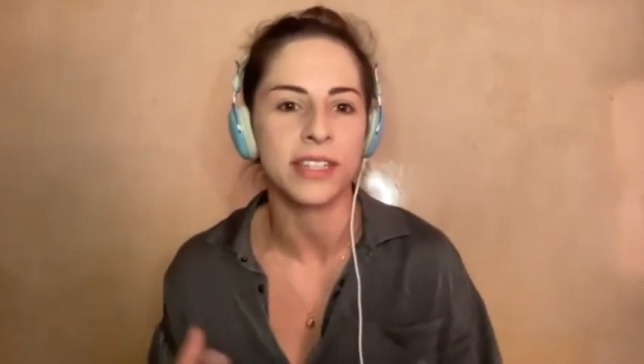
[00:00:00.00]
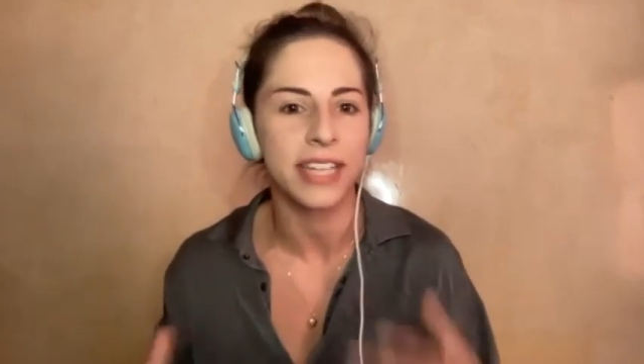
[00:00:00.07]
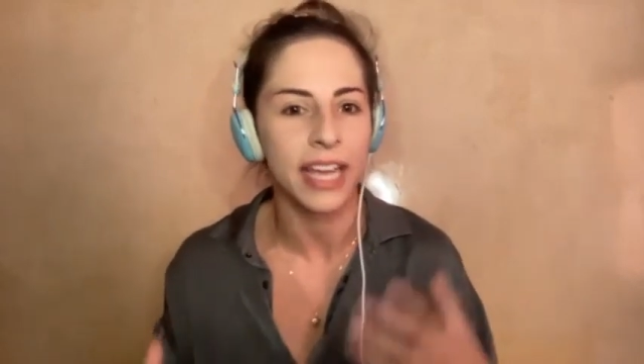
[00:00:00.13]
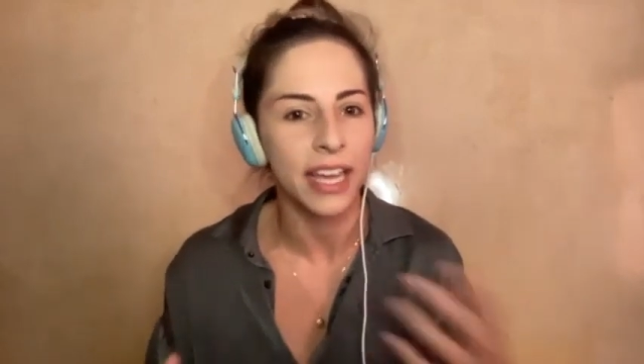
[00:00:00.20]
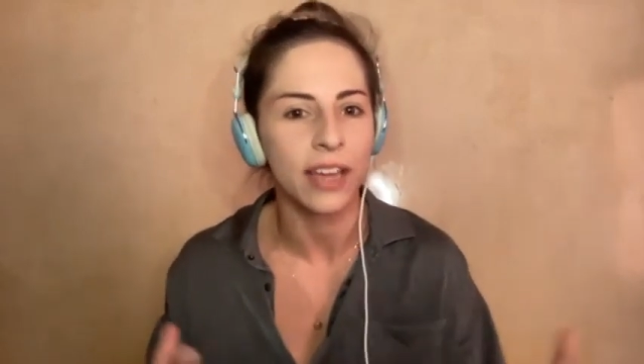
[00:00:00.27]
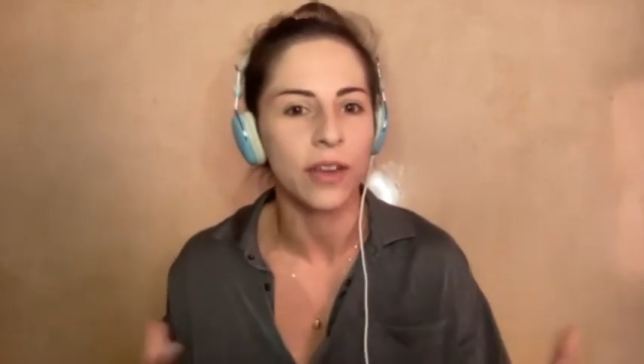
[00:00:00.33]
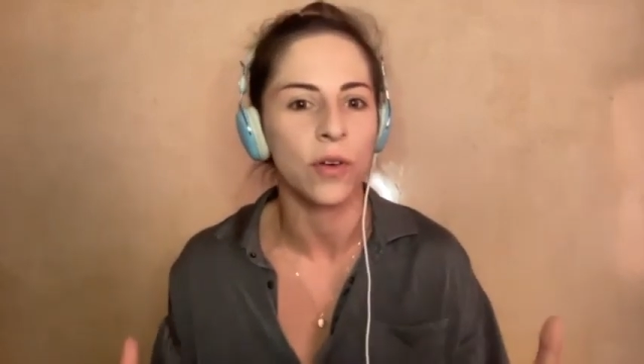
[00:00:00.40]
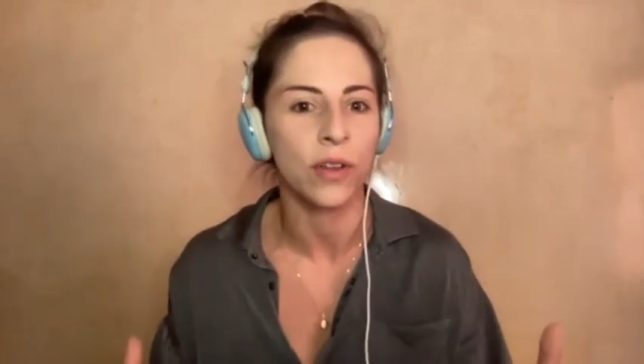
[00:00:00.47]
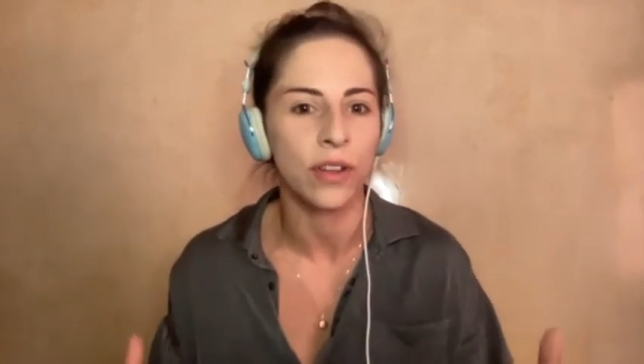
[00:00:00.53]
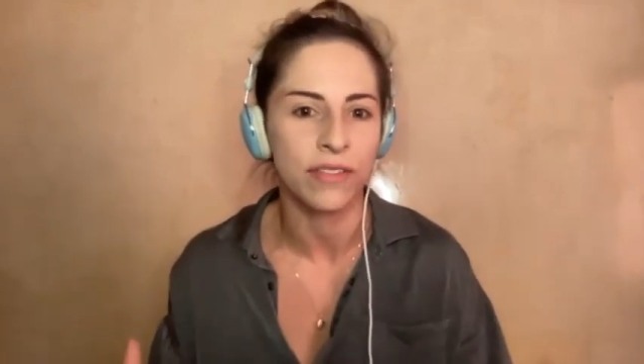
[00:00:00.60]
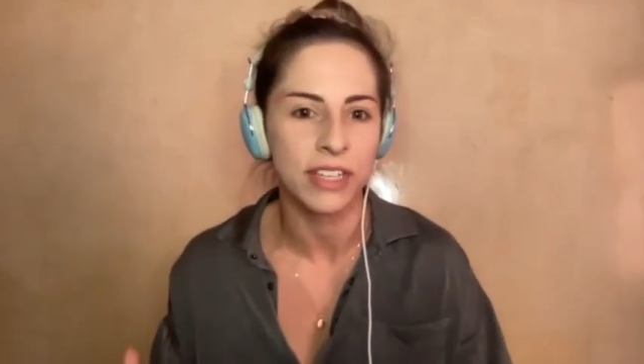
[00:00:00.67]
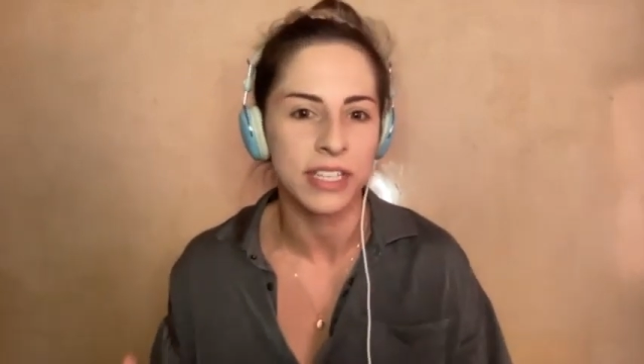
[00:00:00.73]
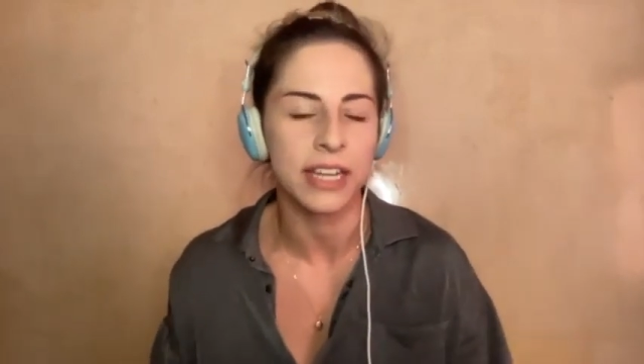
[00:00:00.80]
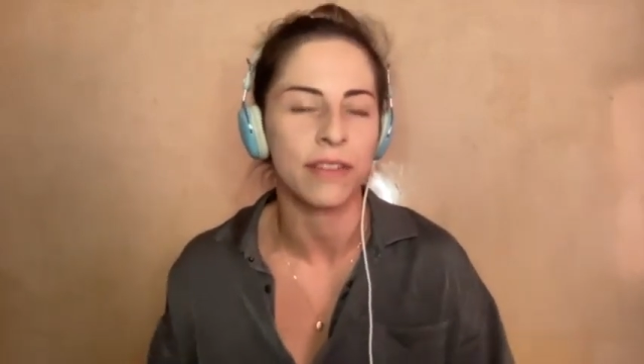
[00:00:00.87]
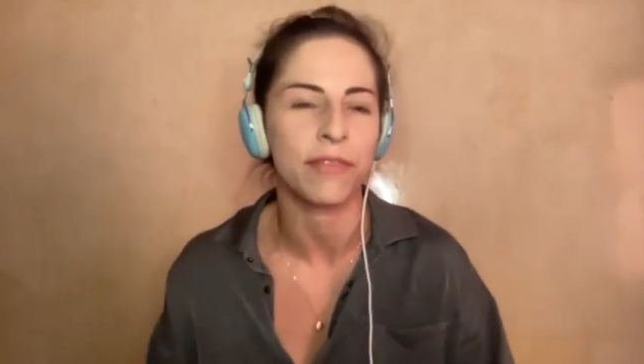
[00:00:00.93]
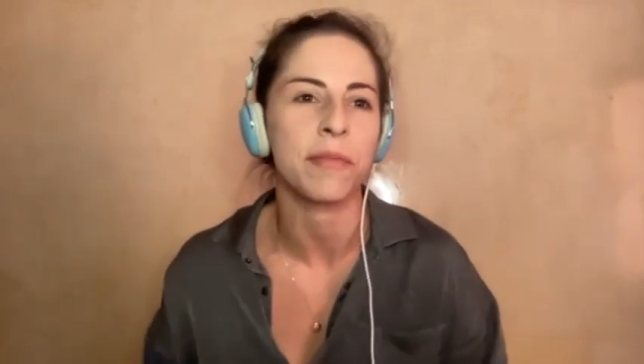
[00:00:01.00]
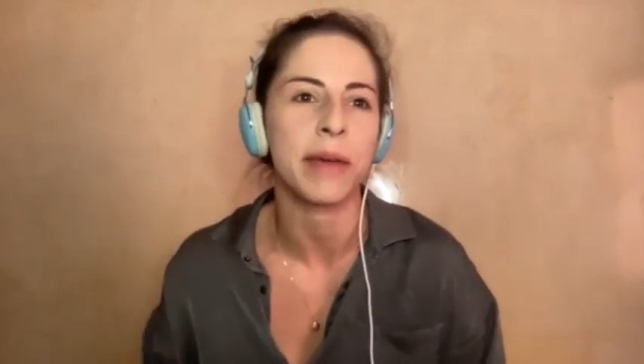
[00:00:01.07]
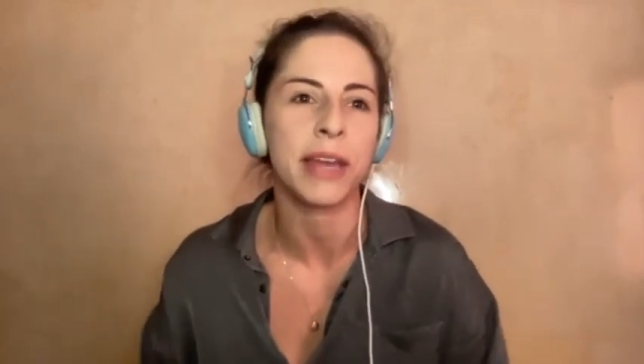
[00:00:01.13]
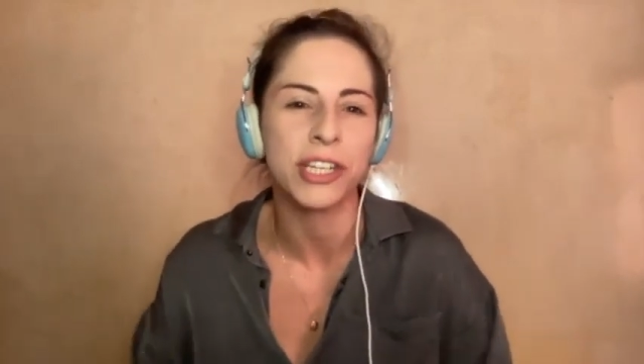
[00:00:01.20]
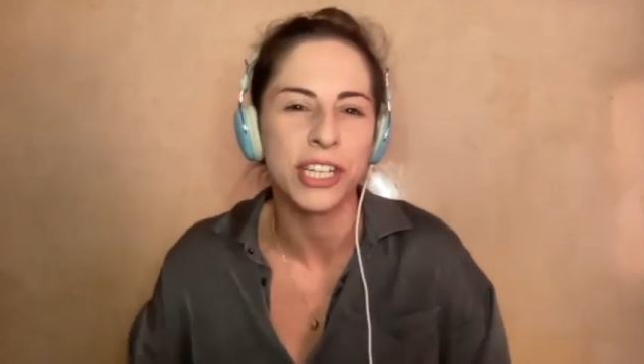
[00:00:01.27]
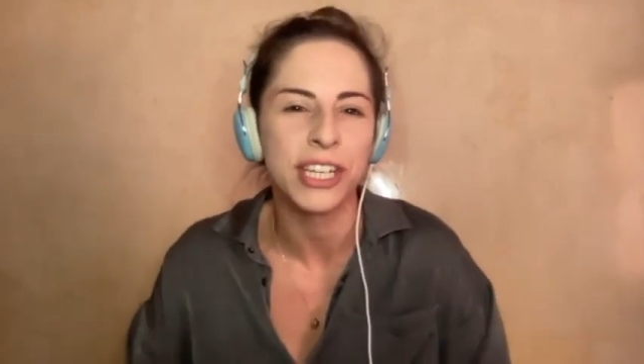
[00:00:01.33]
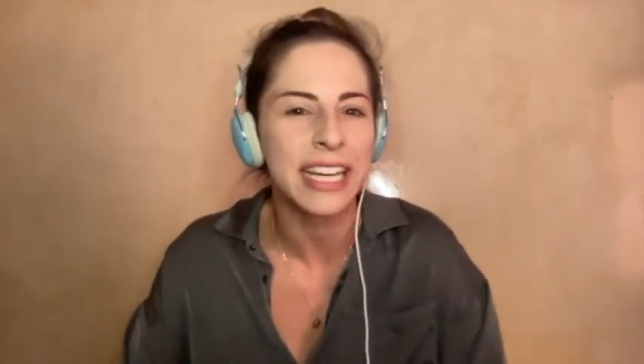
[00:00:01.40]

taking all of this information.